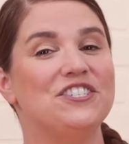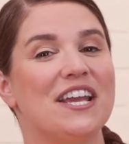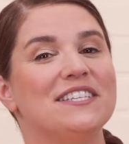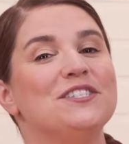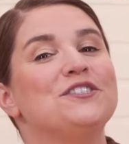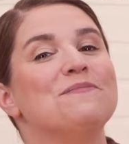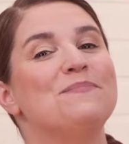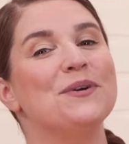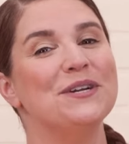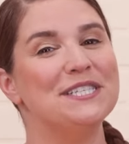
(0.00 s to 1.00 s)
chance to
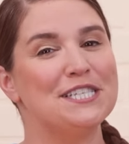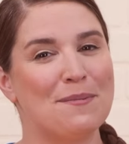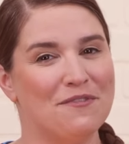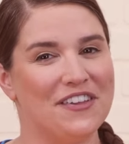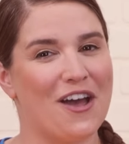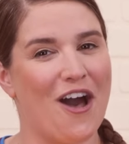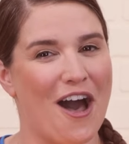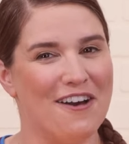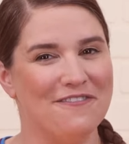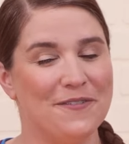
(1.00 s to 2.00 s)
burn some of it
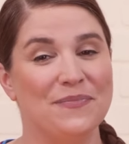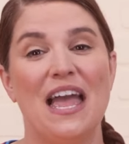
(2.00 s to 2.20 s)
off,